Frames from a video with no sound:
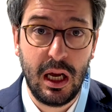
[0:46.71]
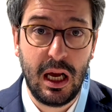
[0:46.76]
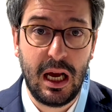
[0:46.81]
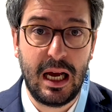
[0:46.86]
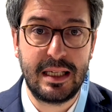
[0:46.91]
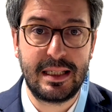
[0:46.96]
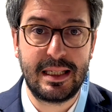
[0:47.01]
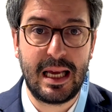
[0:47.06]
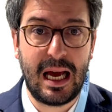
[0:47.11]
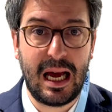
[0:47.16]

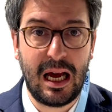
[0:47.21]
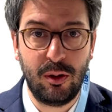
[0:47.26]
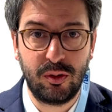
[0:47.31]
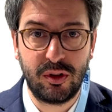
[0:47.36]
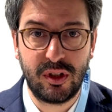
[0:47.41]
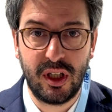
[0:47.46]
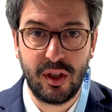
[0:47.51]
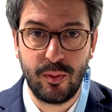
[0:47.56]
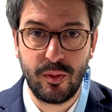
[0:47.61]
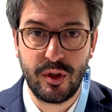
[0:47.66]
as
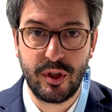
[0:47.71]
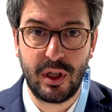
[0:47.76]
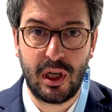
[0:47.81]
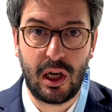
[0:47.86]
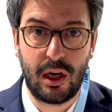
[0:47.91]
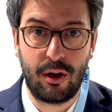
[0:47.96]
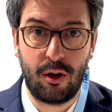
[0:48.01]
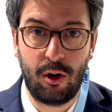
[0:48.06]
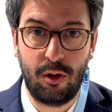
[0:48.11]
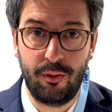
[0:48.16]
outcomes
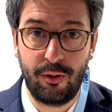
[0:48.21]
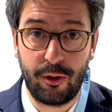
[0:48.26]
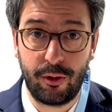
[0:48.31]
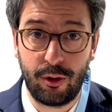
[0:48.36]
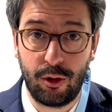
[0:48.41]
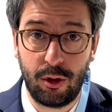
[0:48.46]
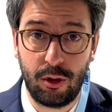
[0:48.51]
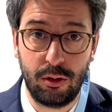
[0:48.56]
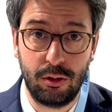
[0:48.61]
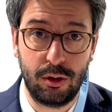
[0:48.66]
are
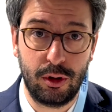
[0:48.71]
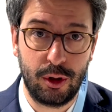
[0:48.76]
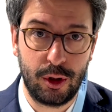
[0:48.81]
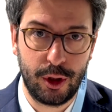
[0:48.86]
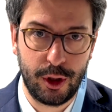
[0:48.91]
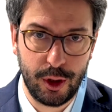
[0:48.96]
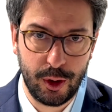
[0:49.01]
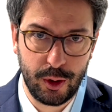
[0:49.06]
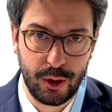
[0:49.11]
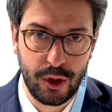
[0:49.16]
overall
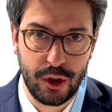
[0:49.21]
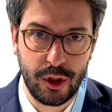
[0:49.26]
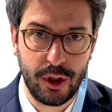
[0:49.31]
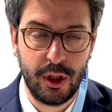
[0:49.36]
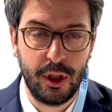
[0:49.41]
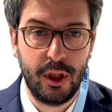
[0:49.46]
good